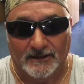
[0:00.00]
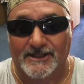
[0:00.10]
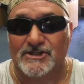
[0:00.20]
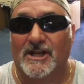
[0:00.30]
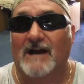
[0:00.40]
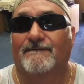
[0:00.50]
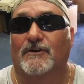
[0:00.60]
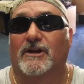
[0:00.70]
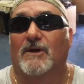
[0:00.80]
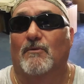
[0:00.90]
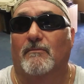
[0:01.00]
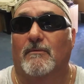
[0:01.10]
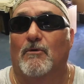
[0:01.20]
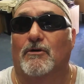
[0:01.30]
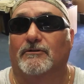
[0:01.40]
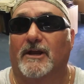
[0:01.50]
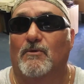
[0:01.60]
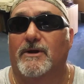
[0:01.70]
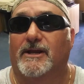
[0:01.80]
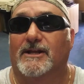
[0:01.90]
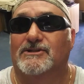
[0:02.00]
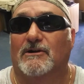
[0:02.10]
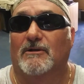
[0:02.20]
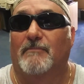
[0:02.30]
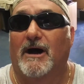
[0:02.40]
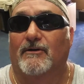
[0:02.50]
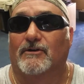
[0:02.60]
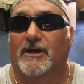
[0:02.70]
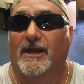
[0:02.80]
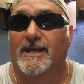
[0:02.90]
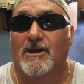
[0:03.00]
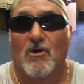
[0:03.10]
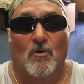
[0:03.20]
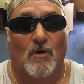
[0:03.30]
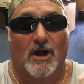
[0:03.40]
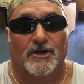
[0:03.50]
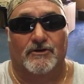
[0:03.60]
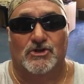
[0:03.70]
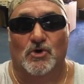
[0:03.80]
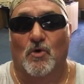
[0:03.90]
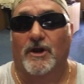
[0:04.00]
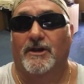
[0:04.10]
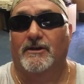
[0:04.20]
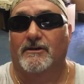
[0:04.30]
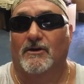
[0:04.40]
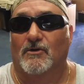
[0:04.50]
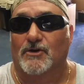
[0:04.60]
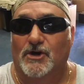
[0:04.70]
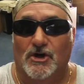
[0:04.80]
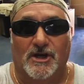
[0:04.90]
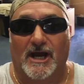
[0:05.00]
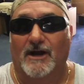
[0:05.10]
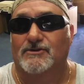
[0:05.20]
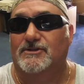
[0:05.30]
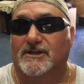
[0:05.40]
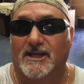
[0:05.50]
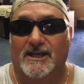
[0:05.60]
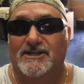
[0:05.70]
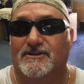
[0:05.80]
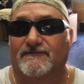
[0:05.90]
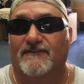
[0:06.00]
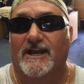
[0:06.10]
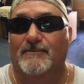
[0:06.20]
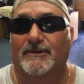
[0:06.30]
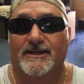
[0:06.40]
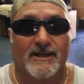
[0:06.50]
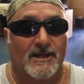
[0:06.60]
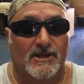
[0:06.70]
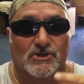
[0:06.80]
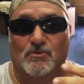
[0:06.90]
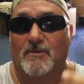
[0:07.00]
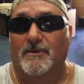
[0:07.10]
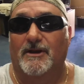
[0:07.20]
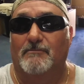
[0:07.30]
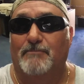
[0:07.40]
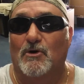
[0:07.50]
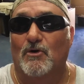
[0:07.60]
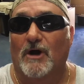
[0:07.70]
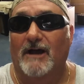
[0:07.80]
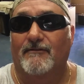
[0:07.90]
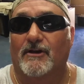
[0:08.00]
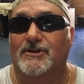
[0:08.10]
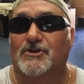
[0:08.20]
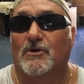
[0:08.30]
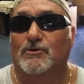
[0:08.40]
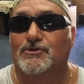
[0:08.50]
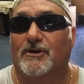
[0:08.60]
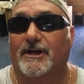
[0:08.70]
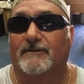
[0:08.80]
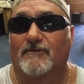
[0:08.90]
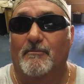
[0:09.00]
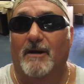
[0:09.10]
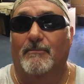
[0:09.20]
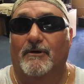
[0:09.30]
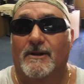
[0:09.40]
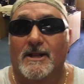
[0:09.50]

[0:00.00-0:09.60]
Let's not forget what Memorial Day weekend's all about. Okay, while you're enjoying, you know, the cookouts, the kids, the family, swimming in the pool, having a nice cold drink, remember,